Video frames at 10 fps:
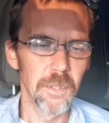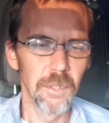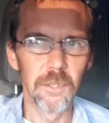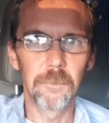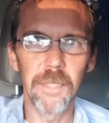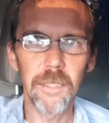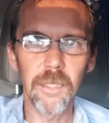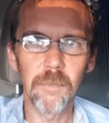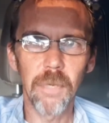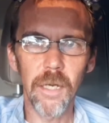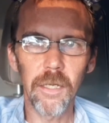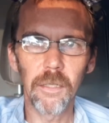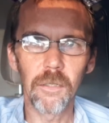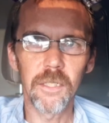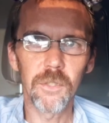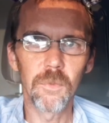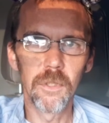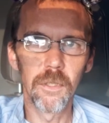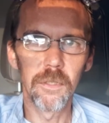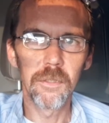Speaking of parking lots, we
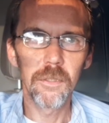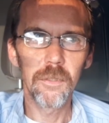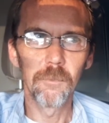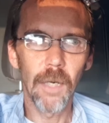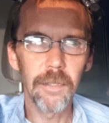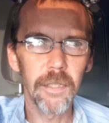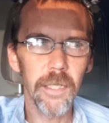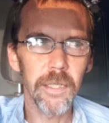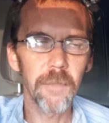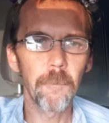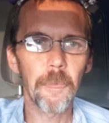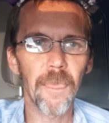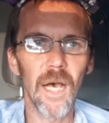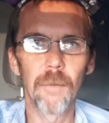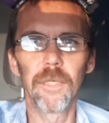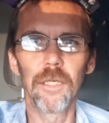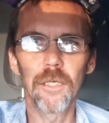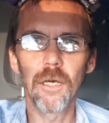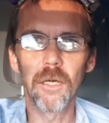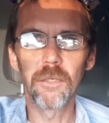learned Monday how many
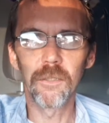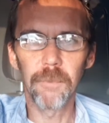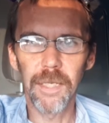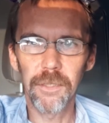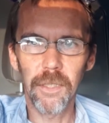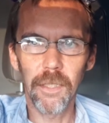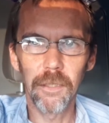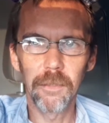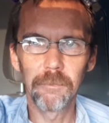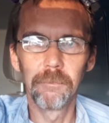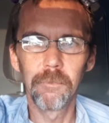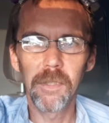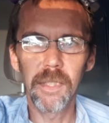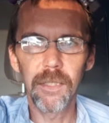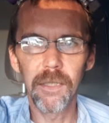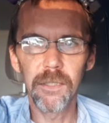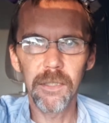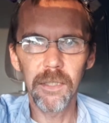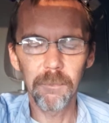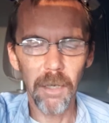cars Magic Kingdom
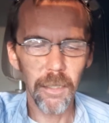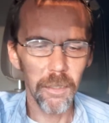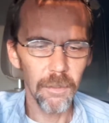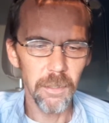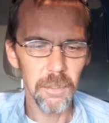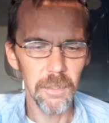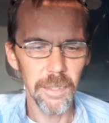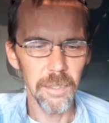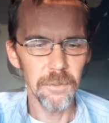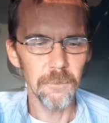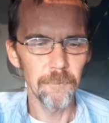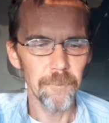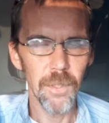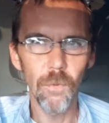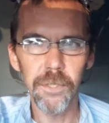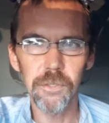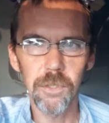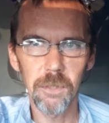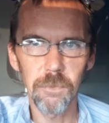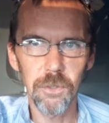TTC parking lot can handle. Question
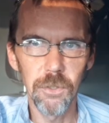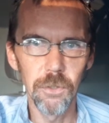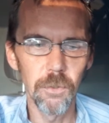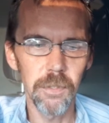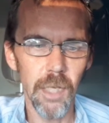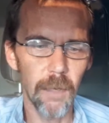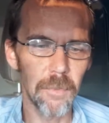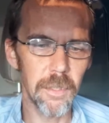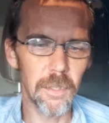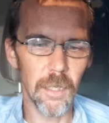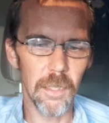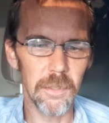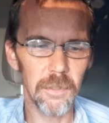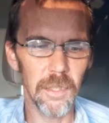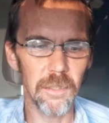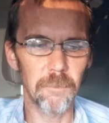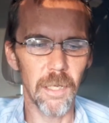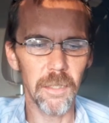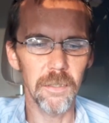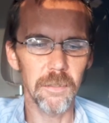number 2 is how many cars can the
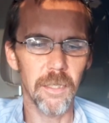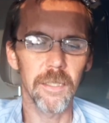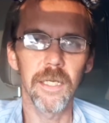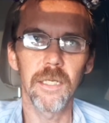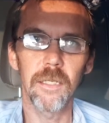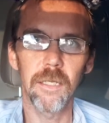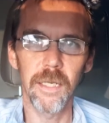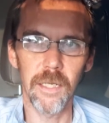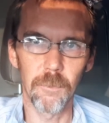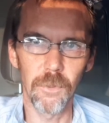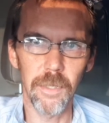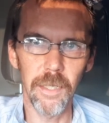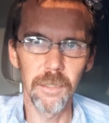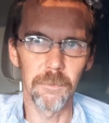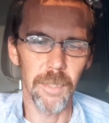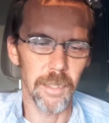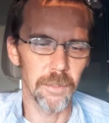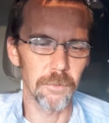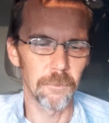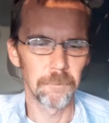parking lot at Animal Kingdom handle?